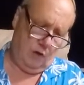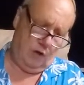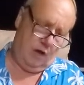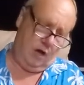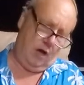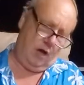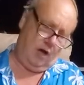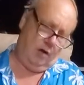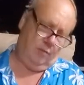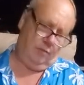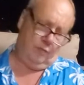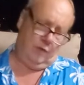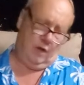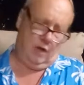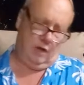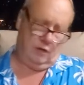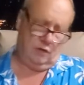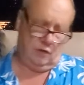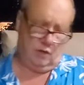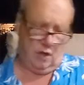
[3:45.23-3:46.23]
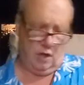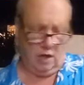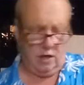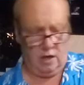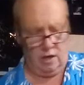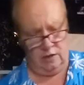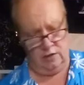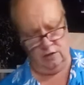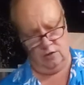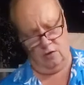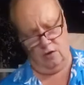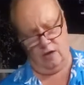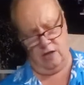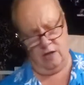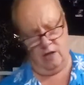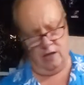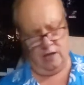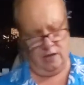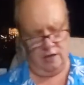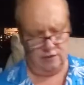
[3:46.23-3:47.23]
you know, I
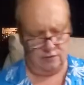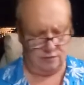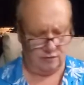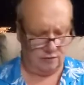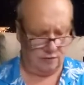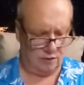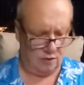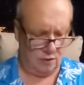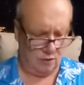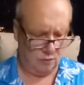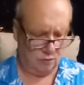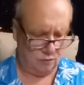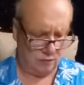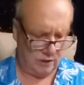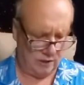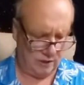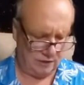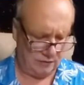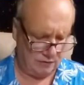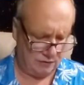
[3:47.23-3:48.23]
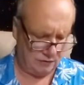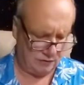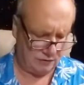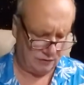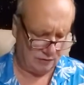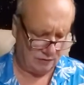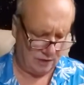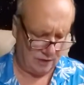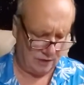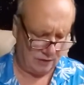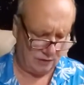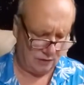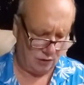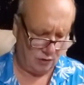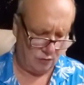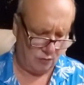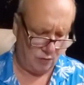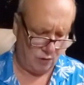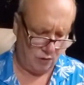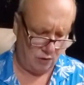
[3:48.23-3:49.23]
hate to go like this, like
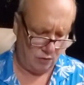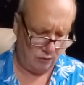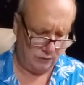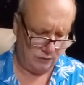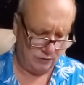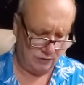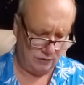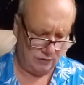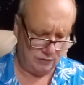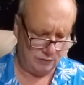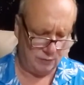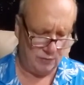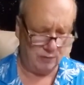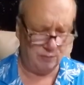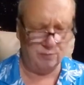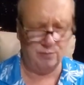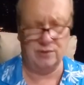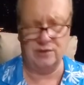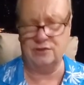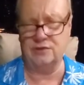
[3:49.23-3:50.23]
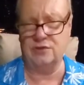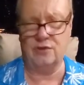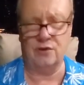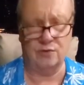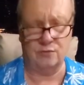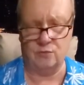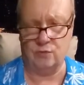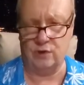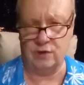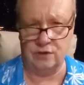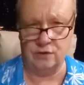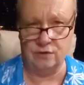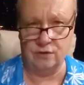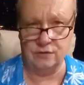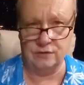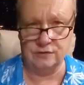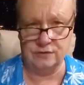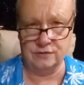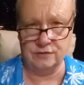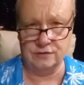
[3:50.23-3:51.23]
lowball with this, but bitch on
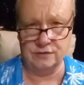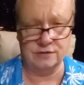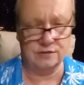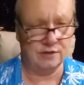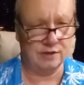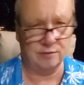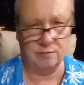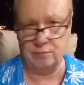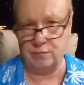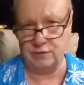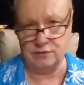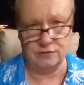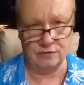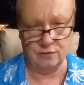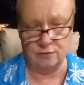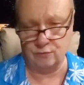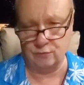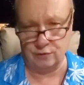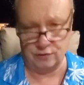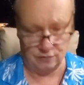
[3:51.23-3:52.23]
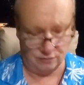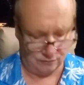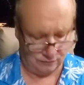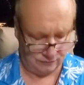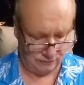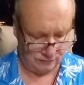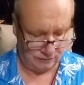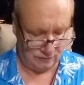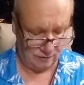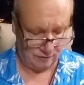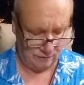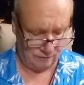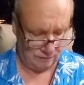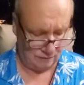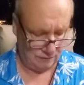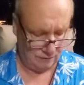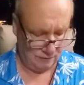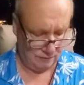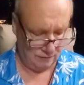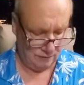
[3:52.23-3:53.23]
wheels. This is like bitch on wheels stuff.
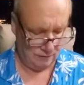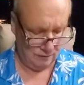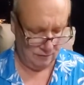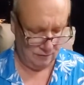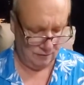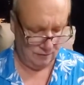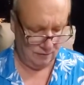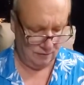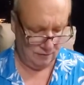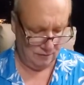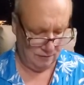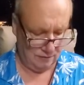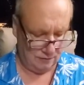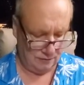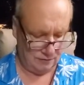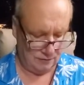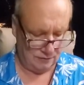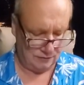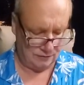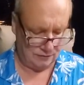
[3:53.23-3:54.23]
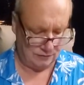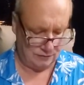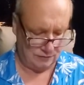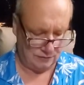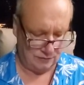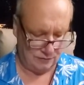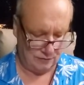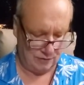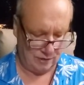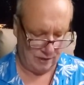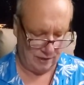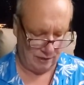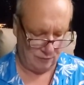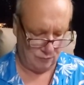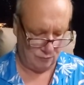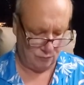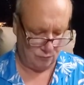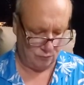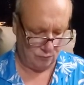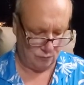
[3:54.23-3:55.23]
This is like
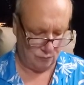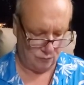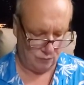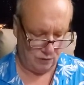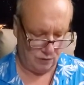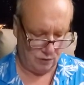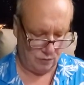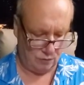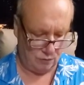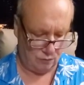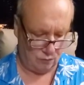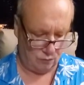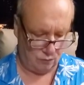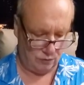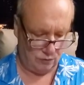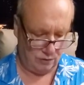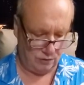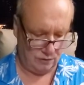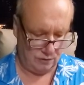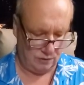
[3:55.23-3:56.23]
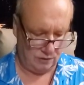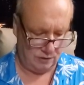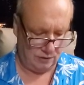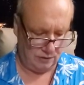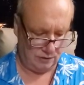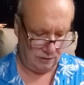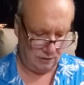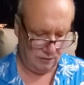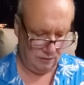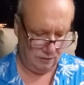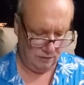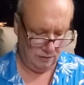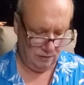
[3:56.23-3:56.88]
really